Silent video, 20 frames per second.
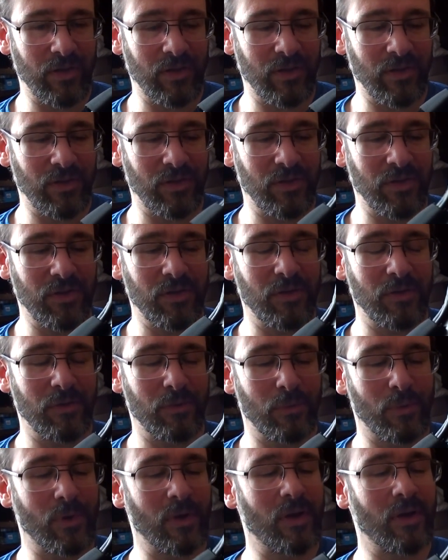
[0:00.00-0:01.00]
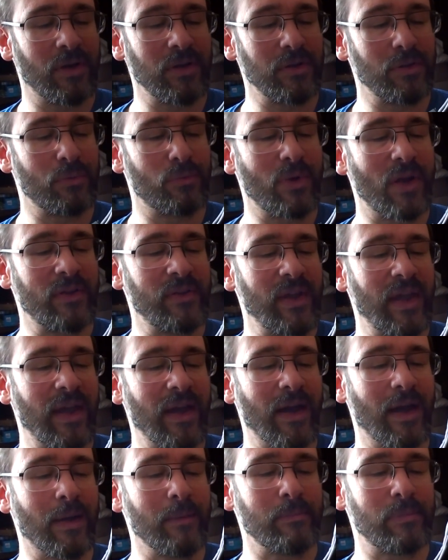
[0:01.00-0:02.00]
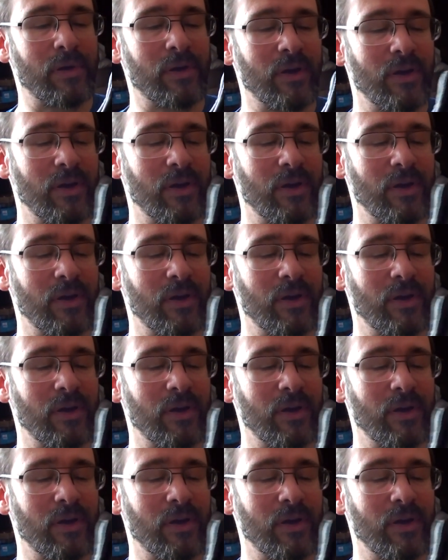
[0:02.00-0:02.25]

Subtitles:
You run the app,